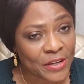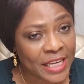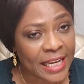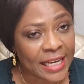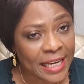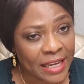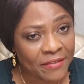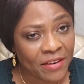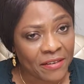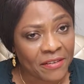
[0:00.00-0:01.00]

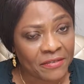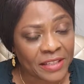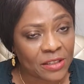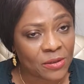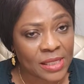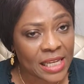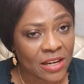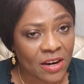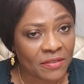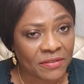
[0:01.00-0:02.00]
leave off, they don't
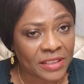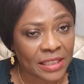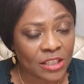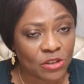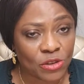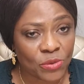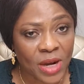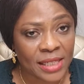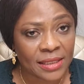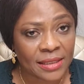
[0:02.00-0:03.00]
take off the good
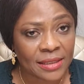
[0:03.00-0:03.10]
one.